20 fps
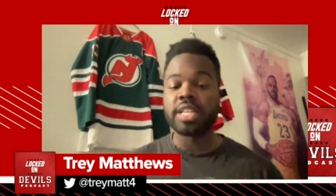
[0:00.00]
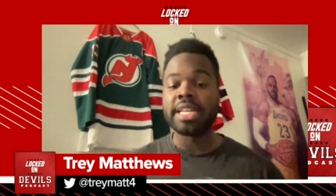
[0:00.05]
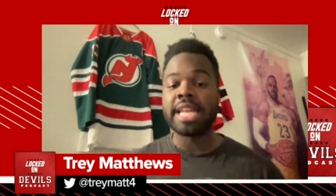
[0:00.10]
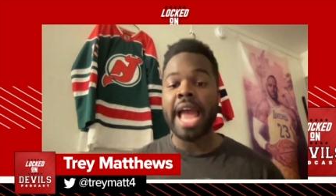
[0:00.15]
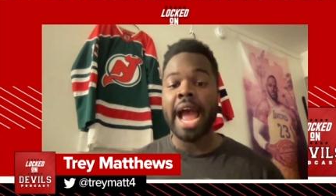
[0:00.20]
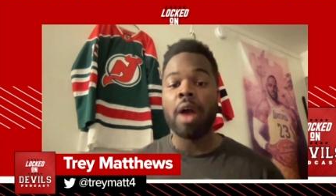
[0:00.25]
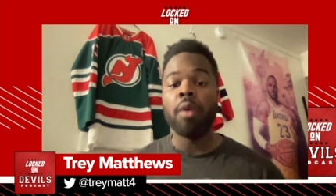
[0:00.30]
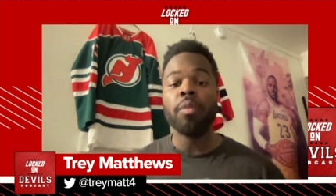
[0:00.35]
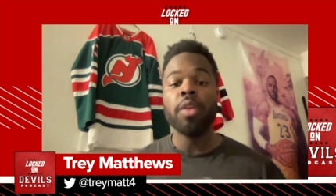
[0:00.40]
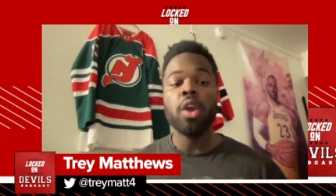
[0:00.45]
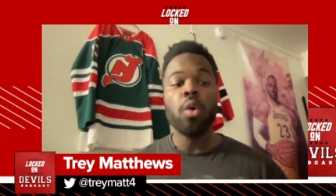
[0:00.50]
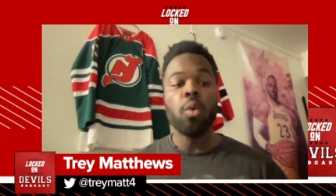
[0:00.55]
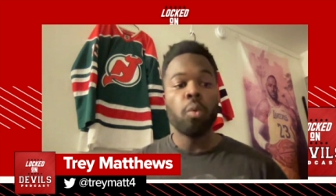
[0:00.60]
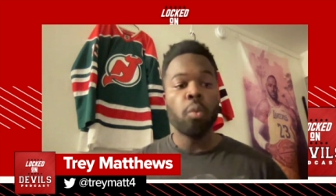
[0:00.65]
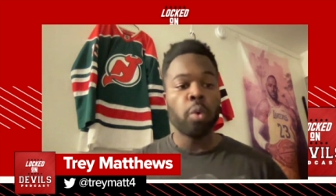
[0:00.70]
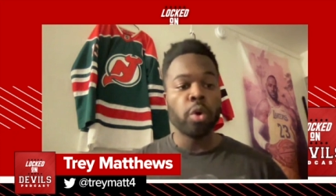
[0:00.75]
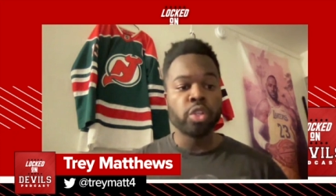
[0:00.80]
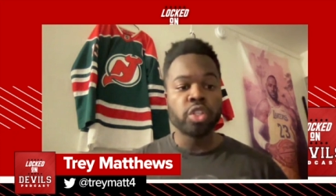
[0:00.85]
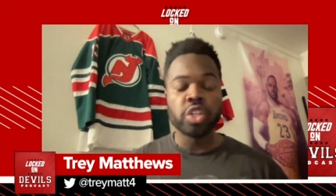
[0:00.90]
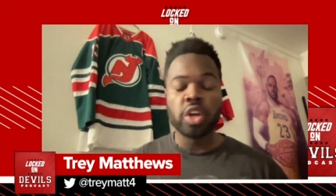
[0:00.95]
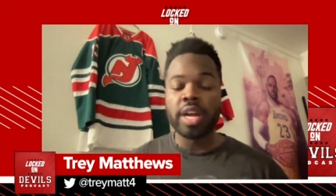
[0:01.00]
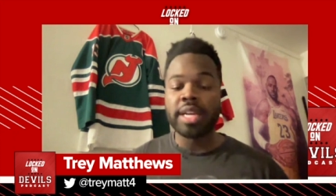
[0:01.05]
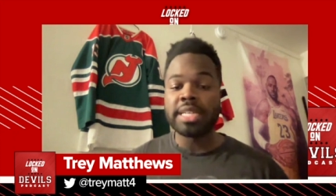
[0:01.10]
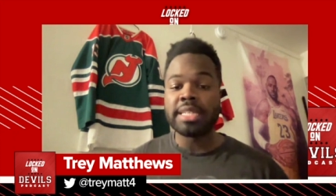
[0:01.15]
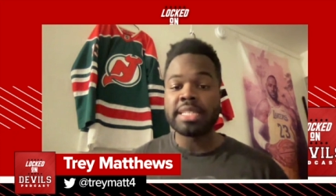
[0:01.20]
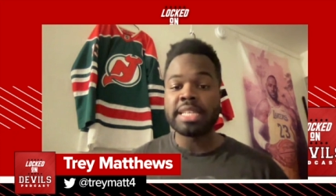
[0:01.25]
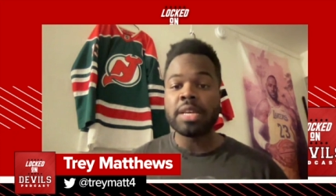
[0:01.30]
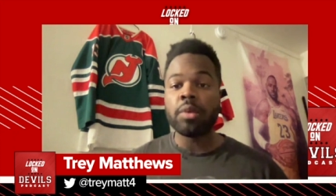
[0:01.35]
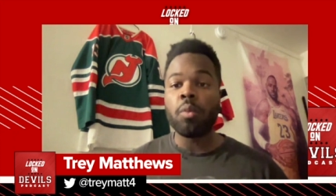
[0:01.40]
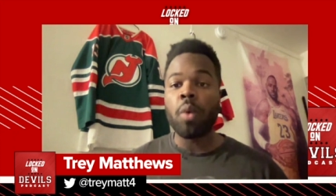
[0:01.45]
And now we're starting to
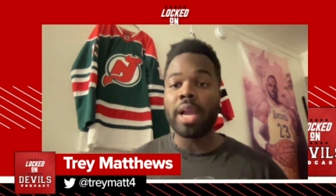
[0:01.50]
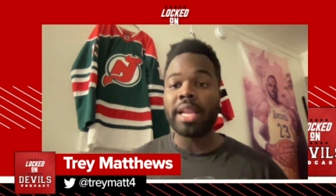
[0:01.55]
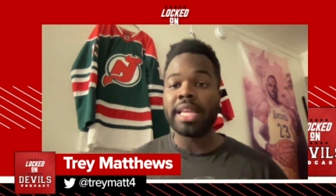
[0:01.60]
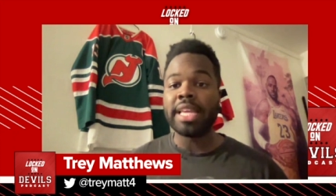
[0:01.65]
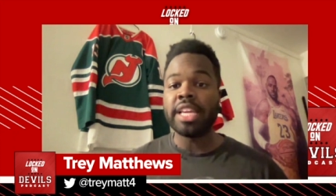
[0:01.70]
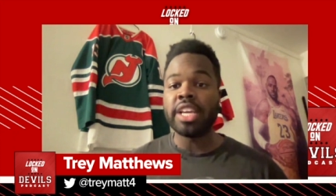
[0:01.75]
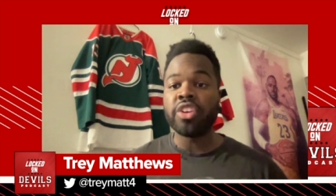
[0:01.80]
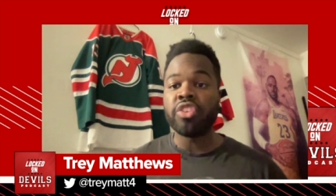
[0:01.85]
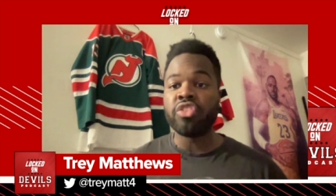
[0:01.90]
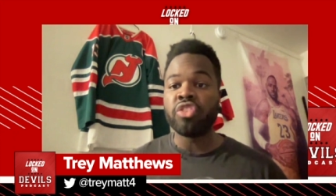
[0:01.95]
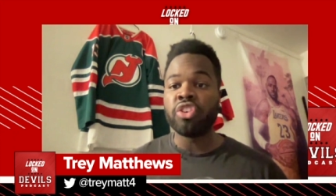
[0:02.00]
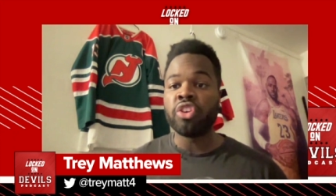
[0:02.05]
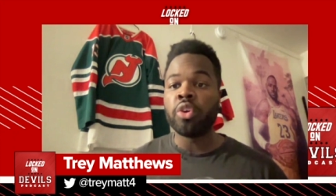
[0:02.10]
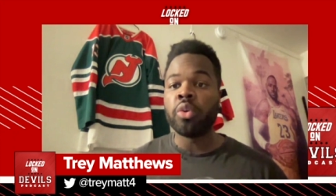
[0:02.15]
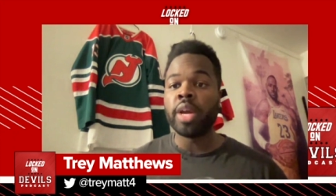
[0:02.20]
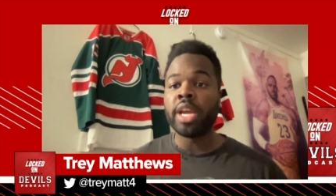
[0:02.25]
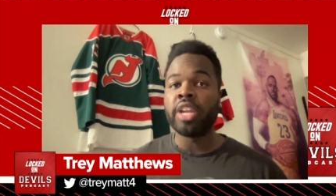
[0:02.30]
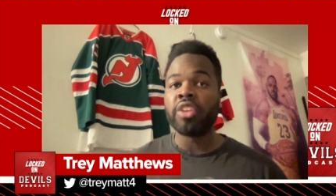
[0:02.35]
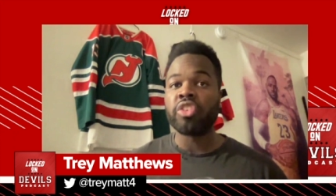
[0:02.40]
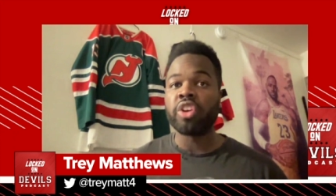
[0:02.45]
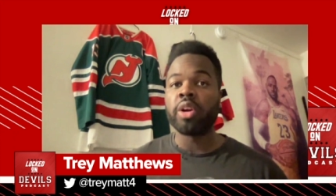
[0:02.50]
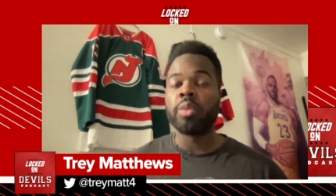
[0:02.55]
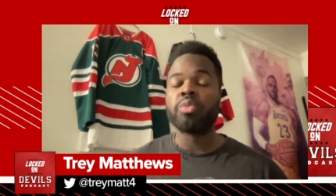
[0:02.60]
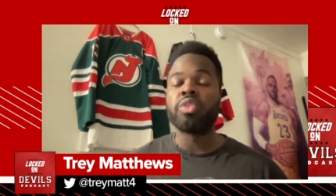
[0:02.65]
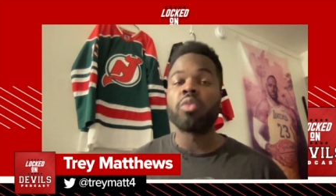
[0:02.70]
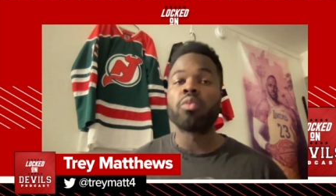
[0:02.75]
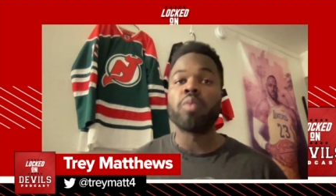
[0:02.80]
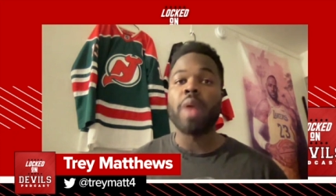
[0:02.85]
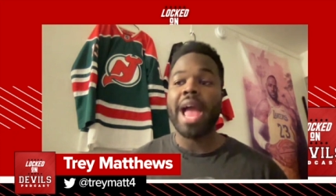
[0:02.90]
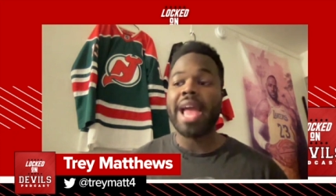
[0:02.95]
see what he could do in terms
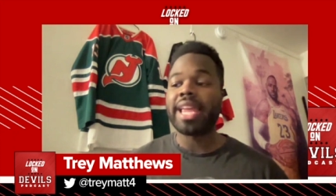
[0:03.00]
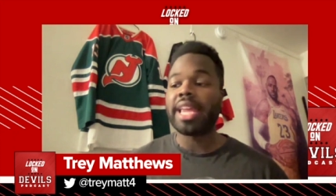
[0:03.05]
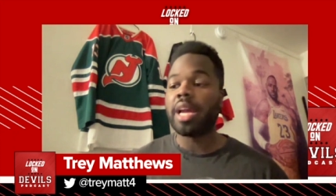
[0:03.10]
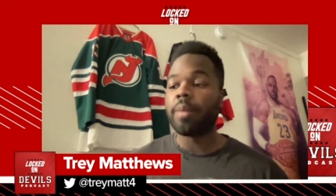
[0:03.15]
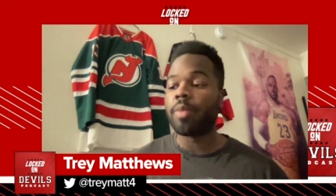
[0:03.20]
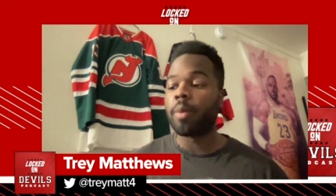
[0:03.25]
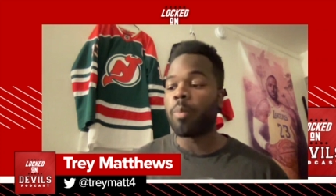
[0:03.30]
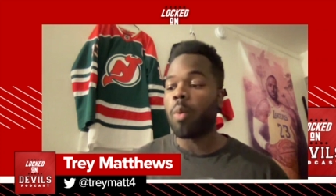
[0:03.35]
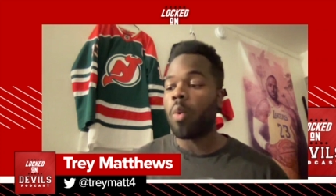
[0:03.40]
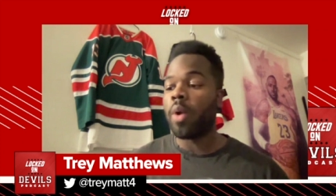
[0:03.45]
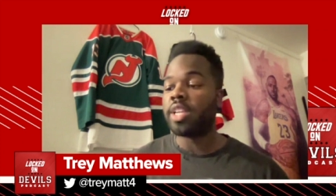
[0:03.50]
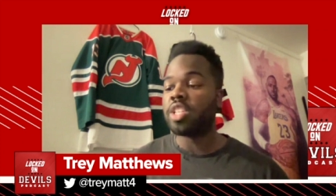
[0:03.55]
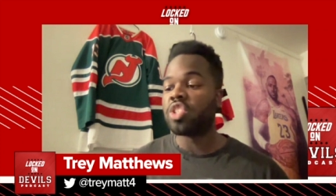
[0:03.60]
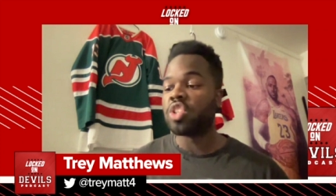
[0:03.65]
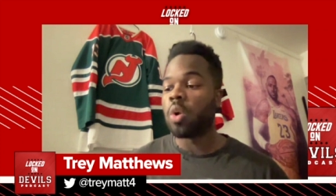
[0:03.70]
of racking up the points.